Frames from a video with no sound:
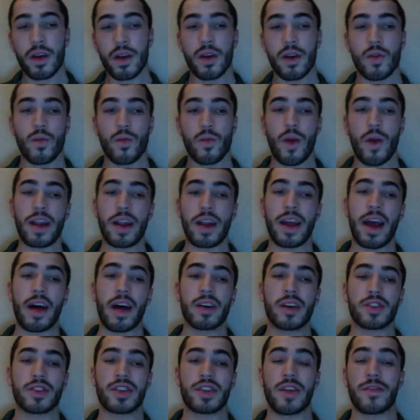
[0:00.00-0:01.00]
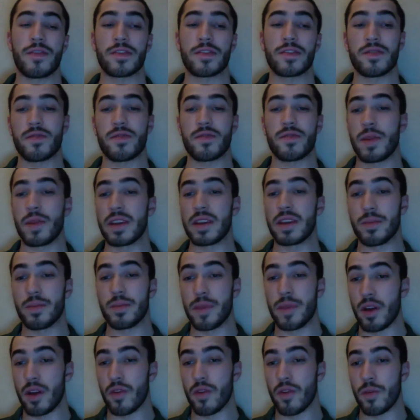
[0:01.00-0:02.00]
Rondé Hollis-Jefferson for me is a bit
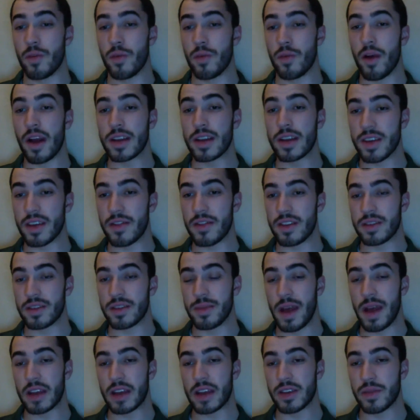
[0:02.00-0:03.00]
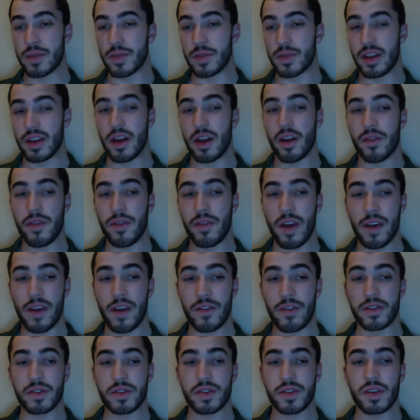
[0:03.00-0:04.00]
overpriced given his matchup with Derek
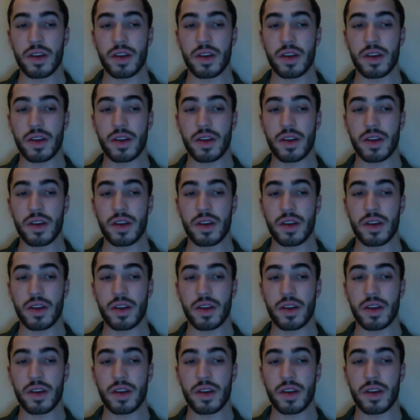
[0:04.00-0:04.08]
Favors.